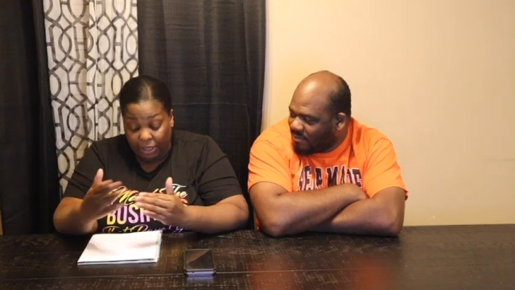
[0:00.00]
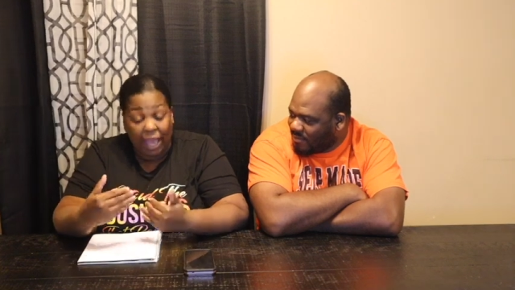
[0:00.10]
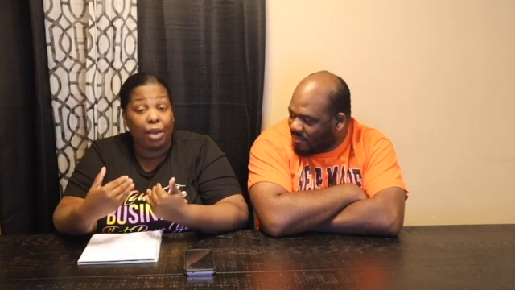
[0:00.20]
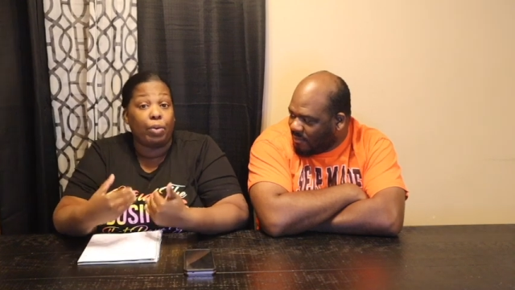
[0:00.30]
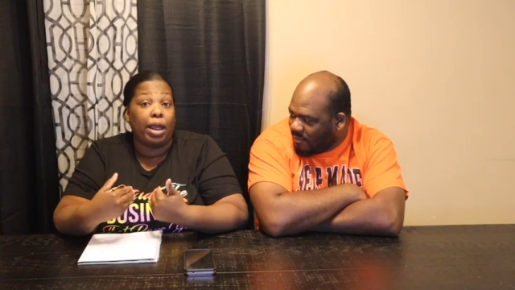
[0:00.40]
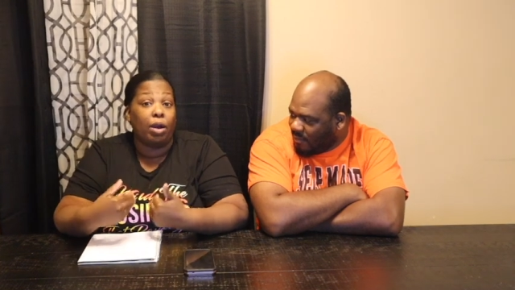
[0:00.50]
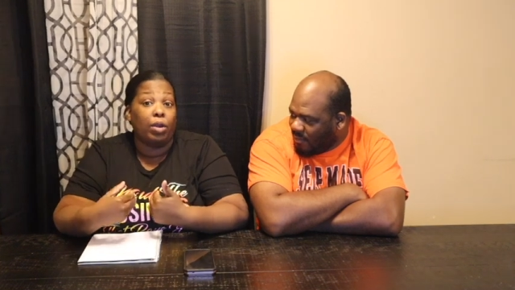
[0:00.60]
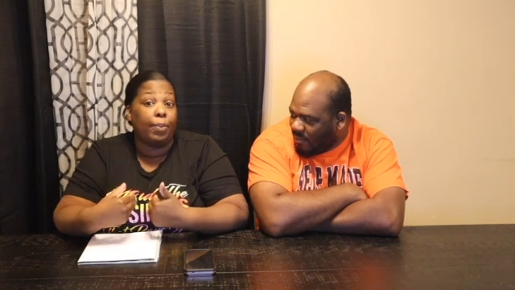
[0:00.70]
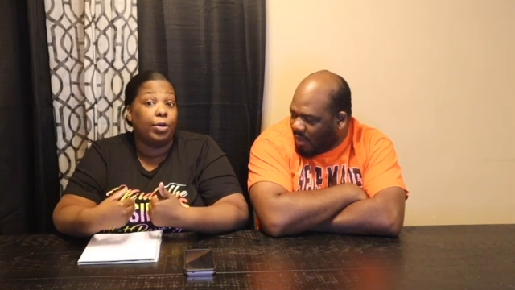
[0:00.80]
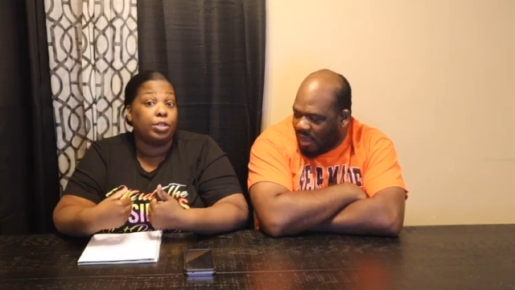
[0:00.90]
Speaker 1: came right
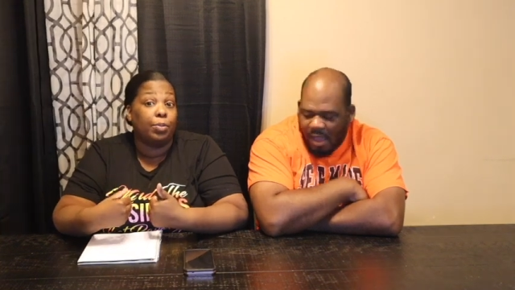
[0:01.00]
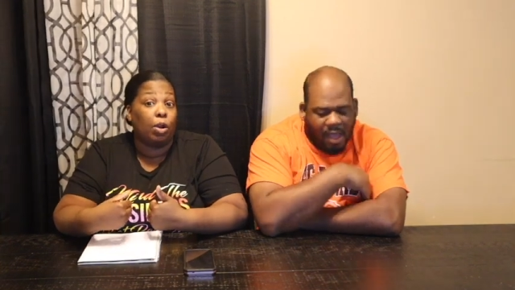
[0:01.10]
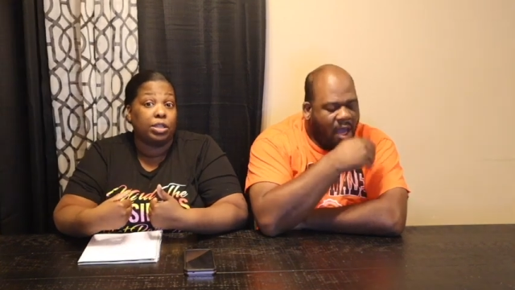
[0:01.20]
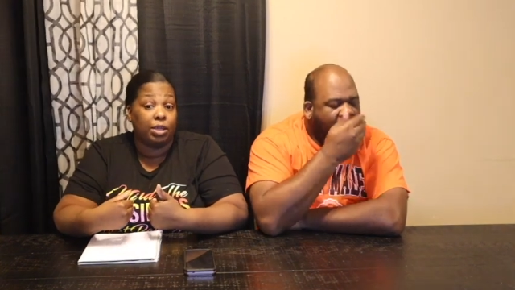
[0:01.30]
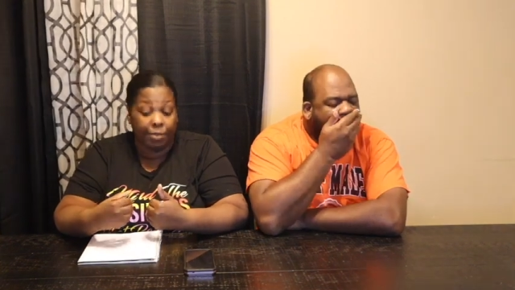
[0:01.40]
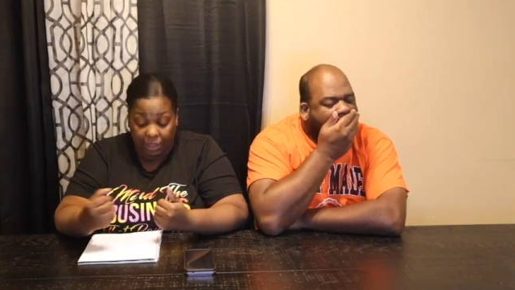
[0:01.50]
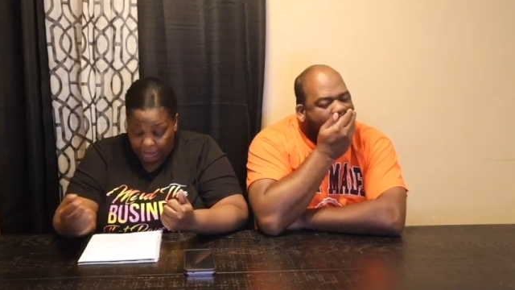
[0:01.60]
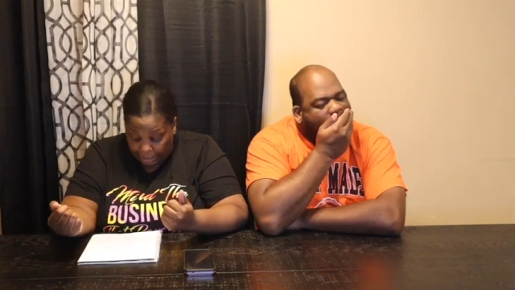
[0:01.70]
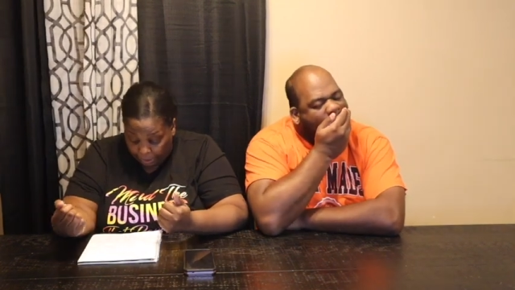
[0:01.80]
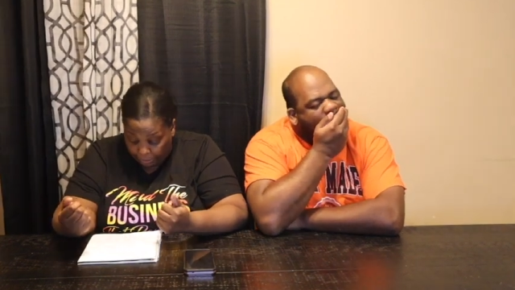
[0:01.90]
on. I'm supposed to mark some of
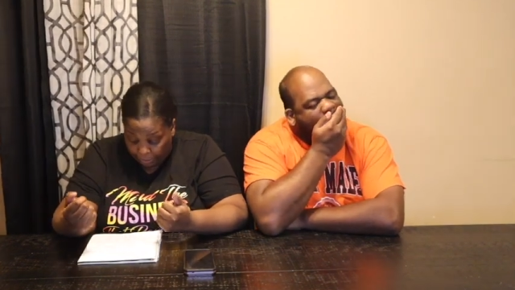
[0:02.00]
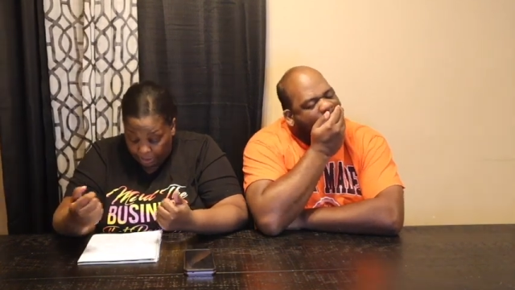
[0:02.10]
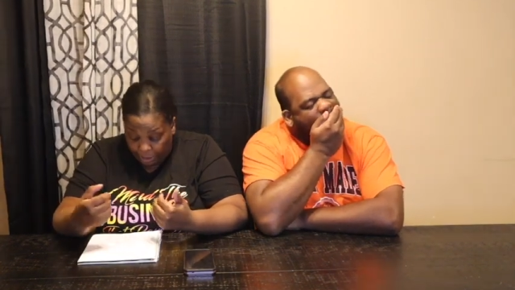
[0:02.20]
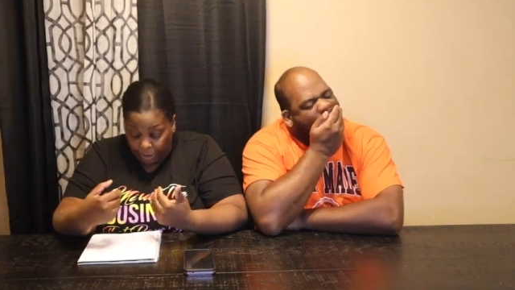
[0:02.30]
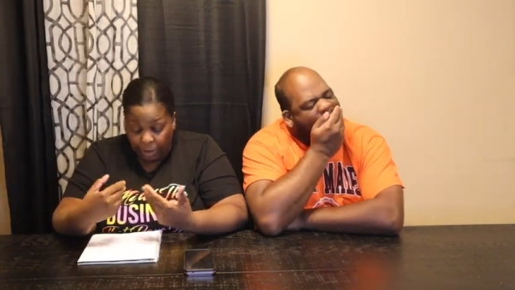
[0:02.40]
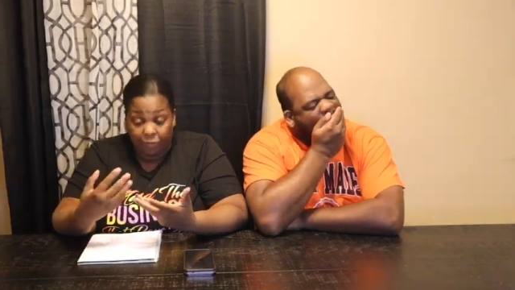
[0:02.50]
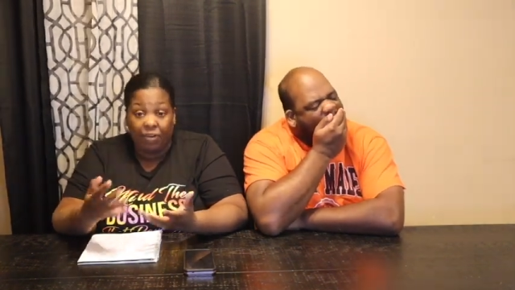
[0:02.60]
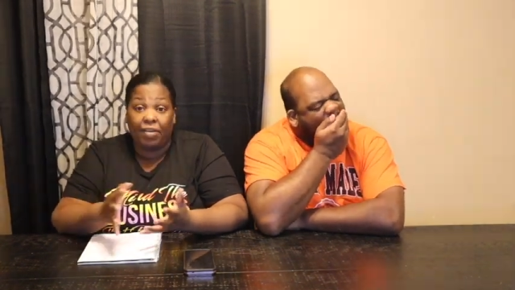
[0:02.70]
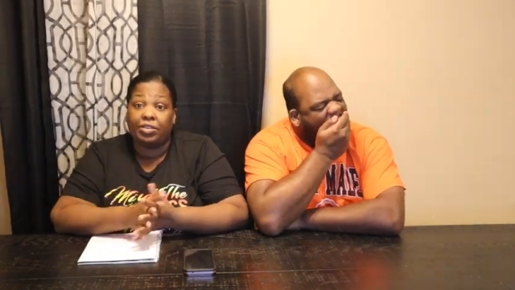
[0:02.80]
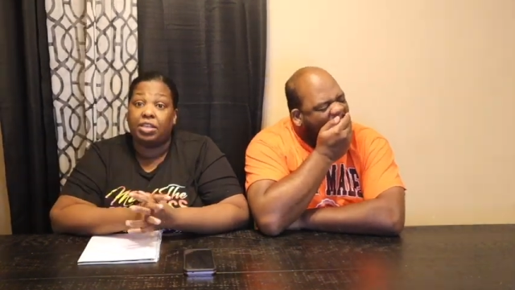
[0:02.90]
these out. Favorite